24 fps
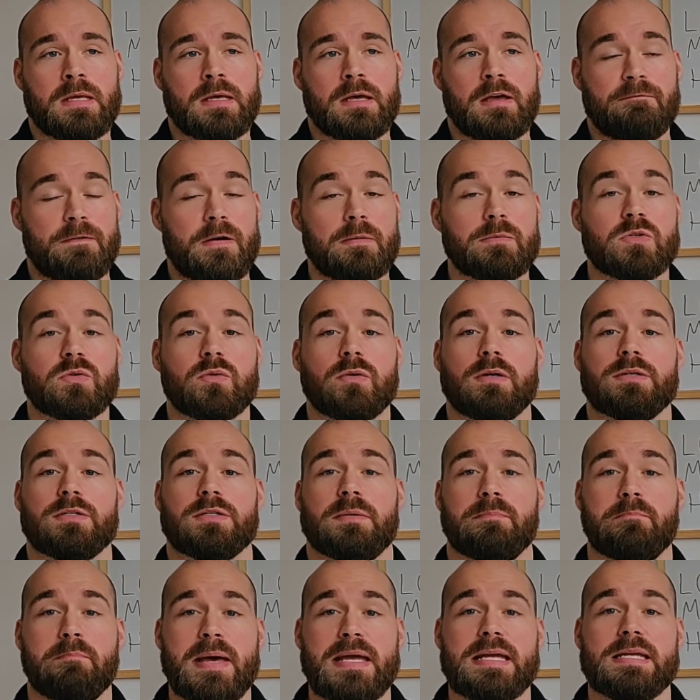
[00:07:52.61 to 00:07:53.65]
If I'm trying
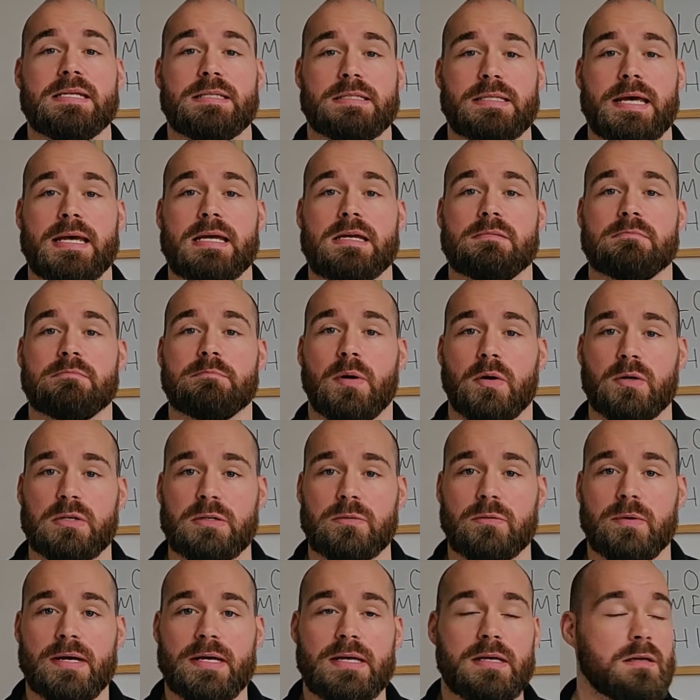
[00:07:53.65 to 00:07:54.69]
to maintain body
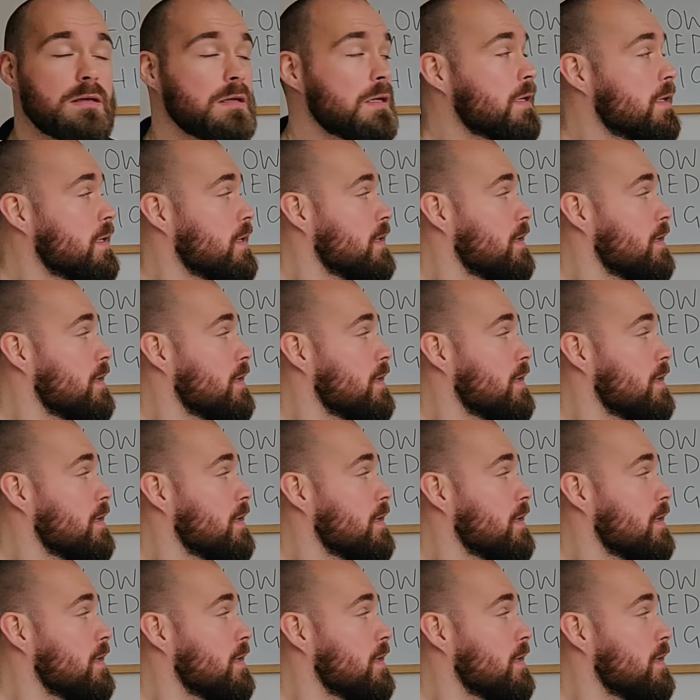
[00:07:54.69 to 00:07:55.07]
weight,